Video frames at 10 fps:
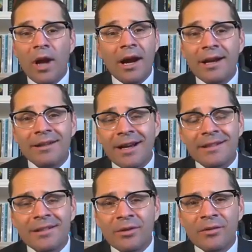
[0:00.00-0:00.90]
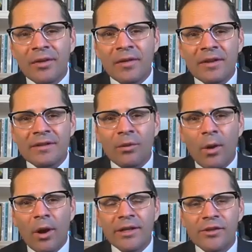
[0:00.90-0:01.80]
I don't think that that's a
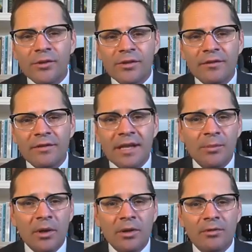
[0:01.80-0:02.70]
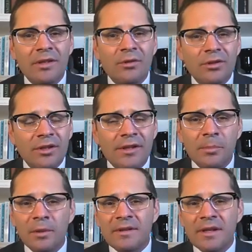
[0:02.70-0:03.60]
wise use of taxpayer resources,
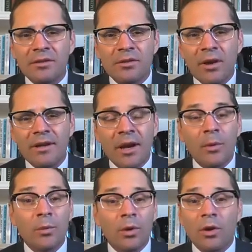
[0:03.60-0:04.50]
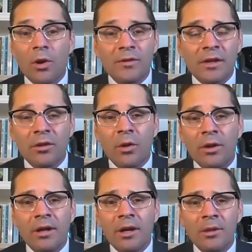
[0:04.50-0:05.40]
particularly right now when we're closing
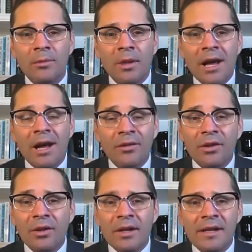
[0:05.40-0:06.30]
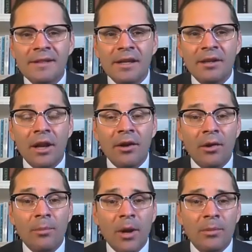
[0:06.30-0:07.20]
low-income health clinics and our
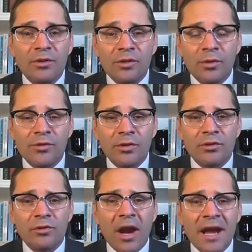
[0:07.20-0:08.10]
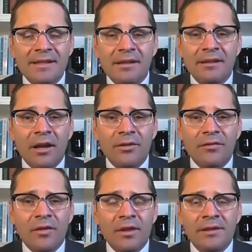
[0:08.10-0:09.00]
public schools are drastically
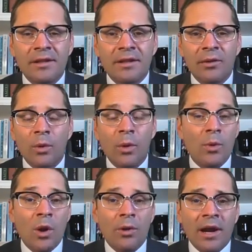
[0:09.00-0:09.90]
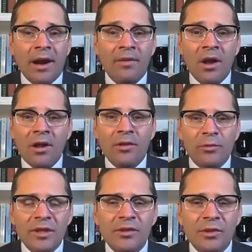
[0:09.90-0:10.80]
underfunded and when we don't have the
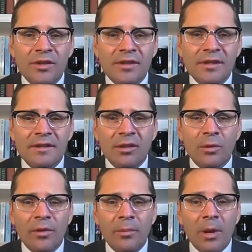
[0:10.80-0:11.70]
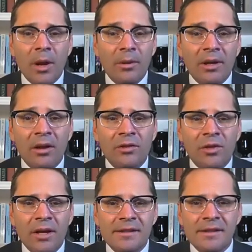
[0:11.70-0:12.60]
resources to deal with the public health
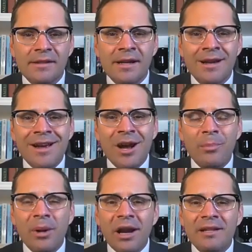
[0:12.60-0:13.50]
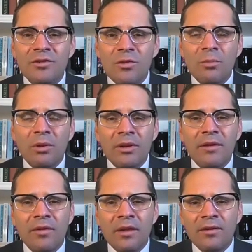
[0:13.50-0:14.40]
crisis. But I do
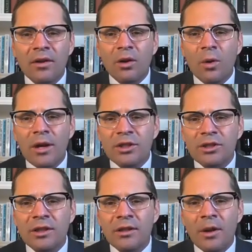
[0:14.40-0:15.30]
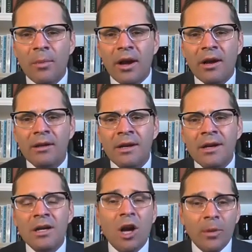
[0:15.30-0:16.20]
believe that the question about
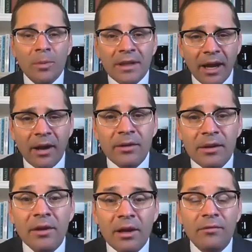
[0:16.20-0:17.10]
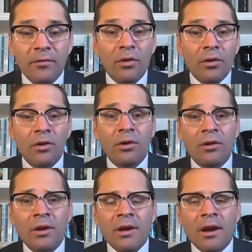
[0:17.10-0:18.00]
Carbon County and
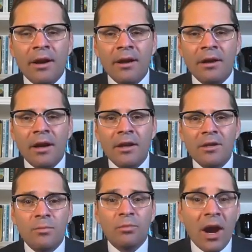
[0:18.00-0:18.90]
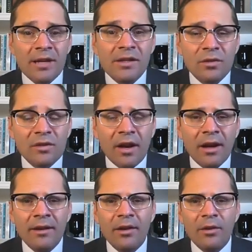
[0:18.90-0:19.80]
Vernal, Price,
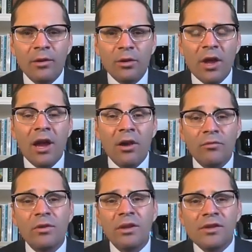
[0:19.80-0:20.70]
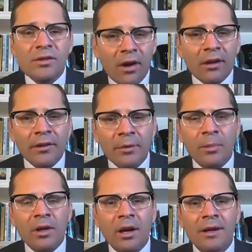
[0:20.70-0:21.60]
Utah, they are really struggling
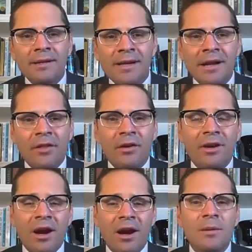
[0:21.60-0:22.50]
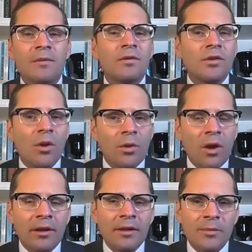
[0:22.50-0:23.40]
because their economy for so
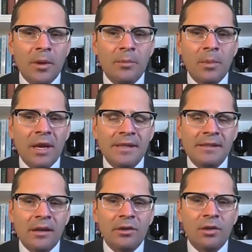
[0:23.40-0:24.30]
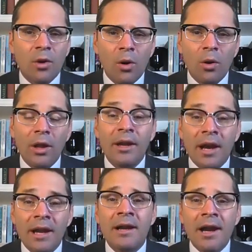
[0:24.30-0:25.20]
long has been based on coal. And
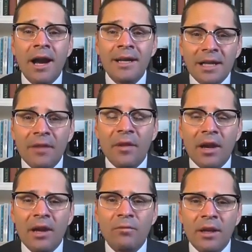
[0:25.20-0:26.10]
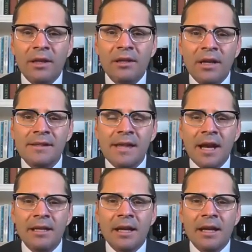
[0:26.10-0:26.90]
I get that. I recognize that.